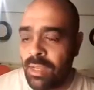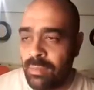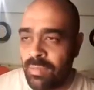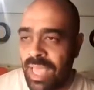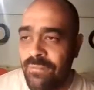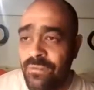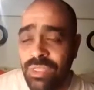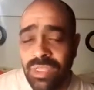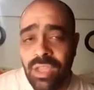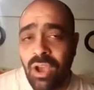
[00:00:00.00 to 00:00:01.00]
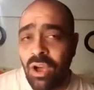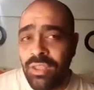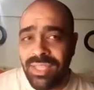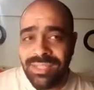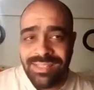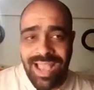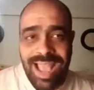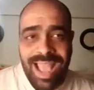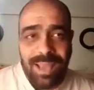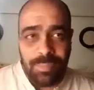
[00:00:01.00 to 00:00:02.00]
Everything, all these
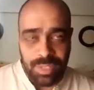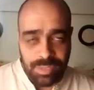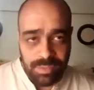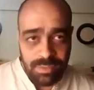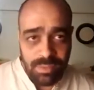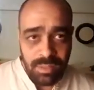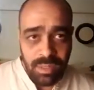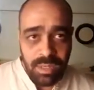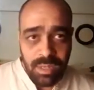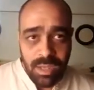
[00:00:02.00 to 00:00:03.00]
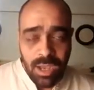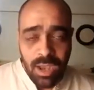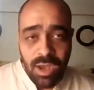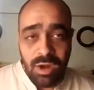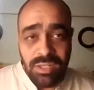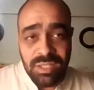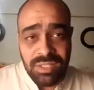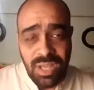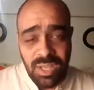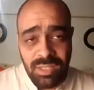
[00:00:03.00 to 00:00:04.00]
habits are
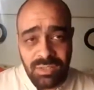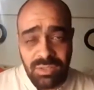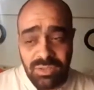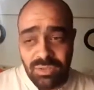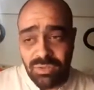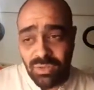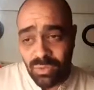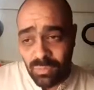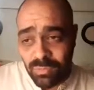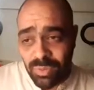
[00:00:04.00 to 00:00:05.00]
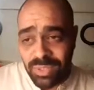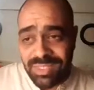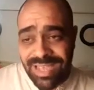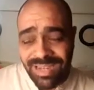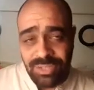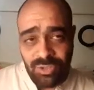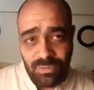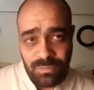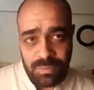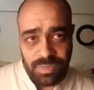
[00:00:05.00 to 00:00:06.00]
designed to protect
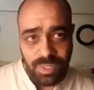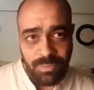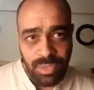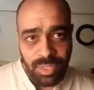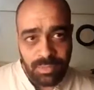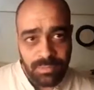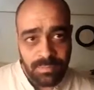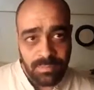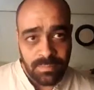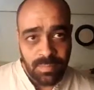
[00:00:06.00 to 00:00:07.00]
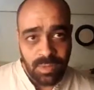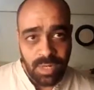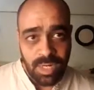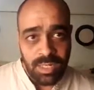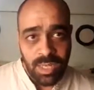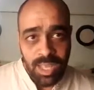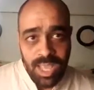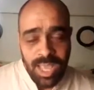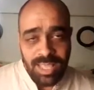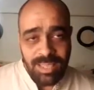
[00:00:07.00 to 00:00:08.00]
you from something, right?
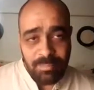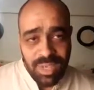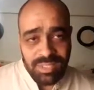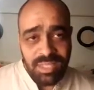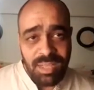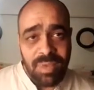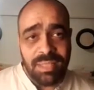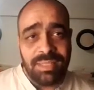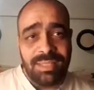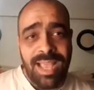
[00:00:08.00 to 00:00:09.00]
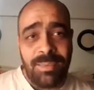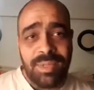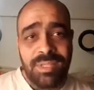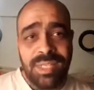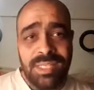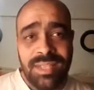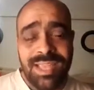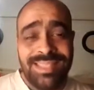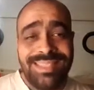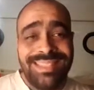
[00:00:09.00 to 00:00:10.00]
And the best thing about these habits is
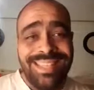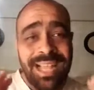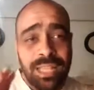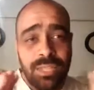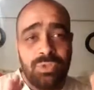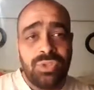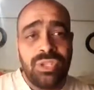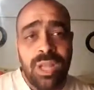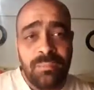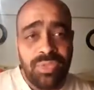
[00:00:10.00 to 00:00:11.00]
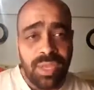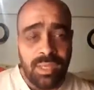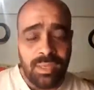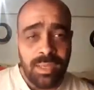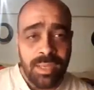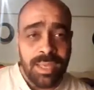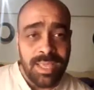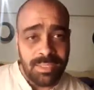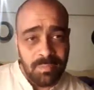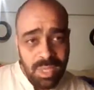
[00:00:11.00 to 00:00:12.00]
that it's telling you something
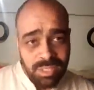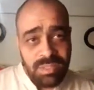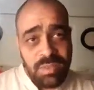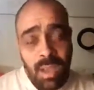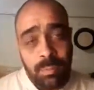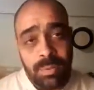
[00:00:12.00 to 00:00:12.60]
is messed up.